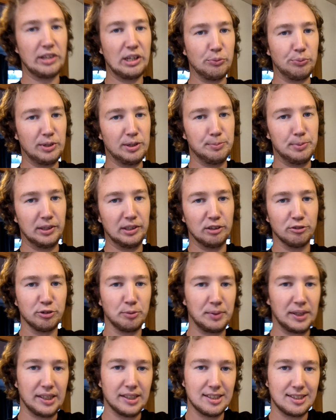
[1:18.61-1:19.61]
they rebuild it
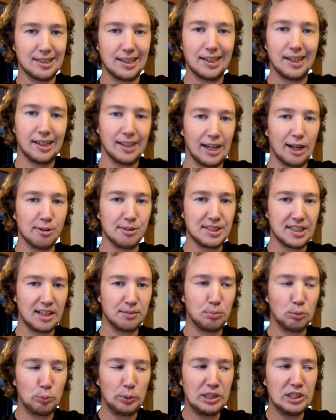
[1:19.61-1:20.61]
from the inside and outside,
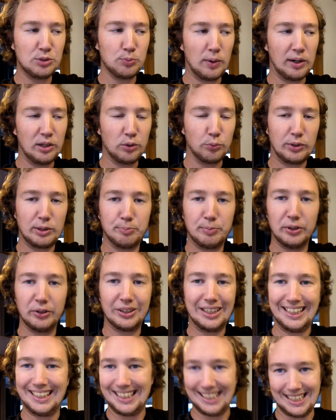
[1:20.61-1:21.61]
but we just wanted to
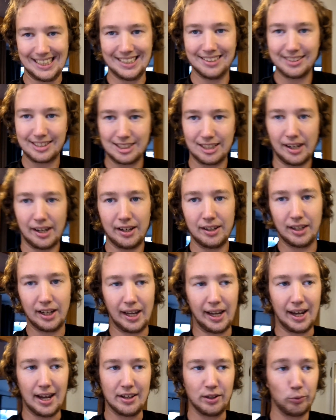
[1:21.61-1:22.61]
rebuild the inside
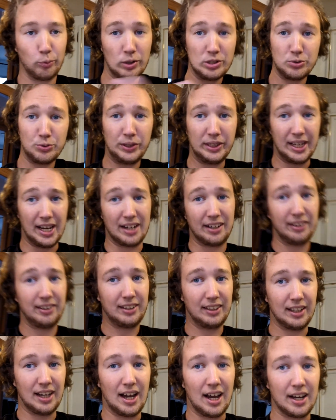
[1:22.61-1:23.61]
and there wasn't really
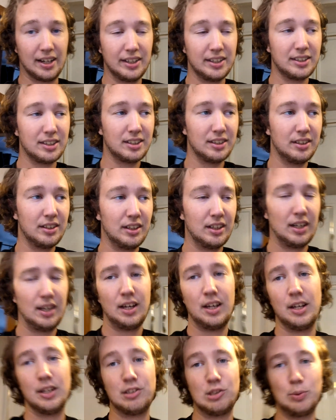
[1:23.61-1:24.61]
anything on it.
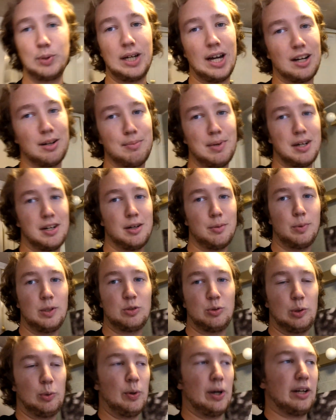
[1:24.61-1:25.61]
So we kind of made it up
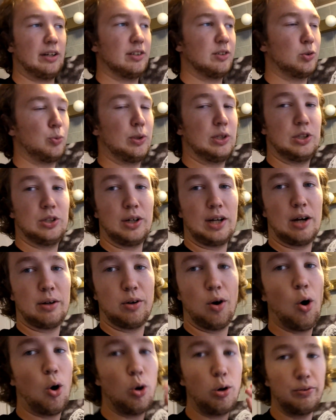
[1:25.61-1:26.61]
as we went. So we took out
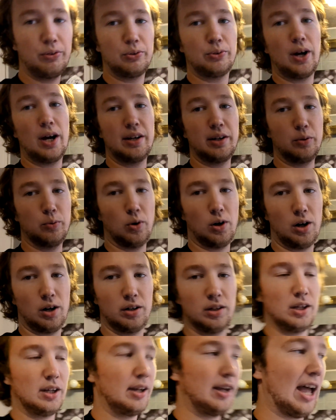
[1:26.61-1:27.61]
all of the rotting
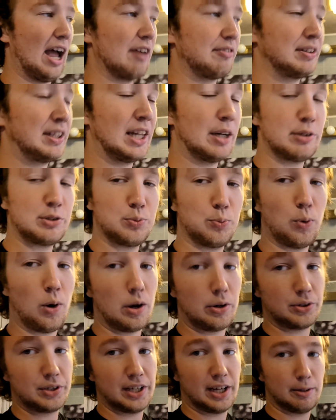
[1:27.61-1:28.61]
wall, everything that was
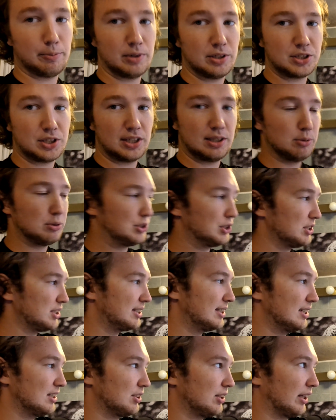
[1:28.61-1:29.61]
water damaged. It was just
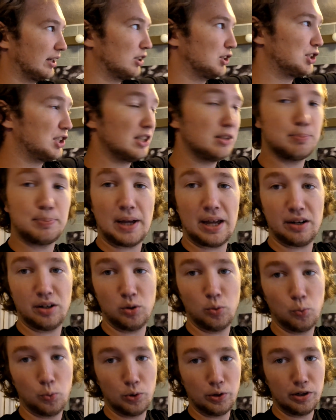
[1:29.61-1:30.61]
this like sheet
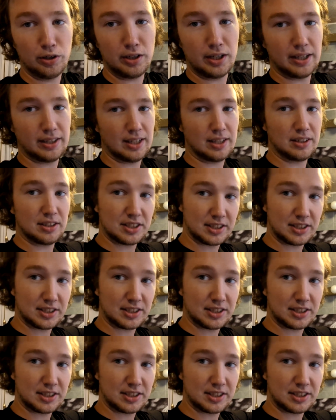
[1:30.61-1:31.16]
panel wood and then the